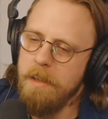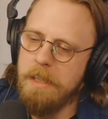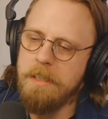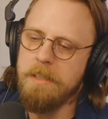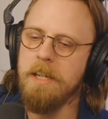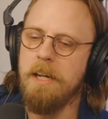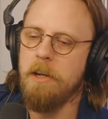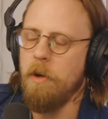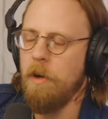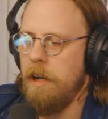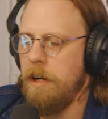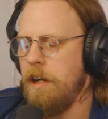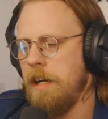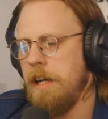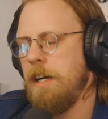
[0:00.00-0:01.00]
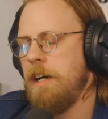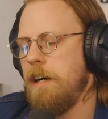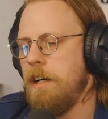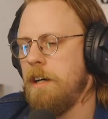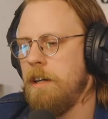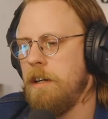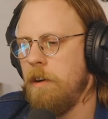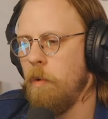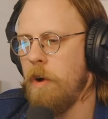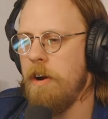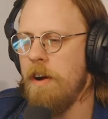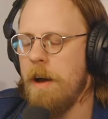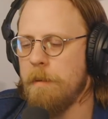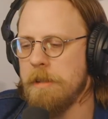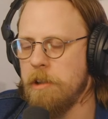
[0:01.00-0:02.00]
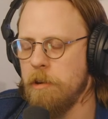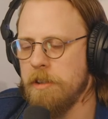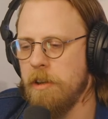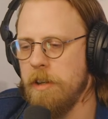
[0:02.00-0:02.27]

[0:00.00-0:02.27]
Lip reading: So, we're here, episode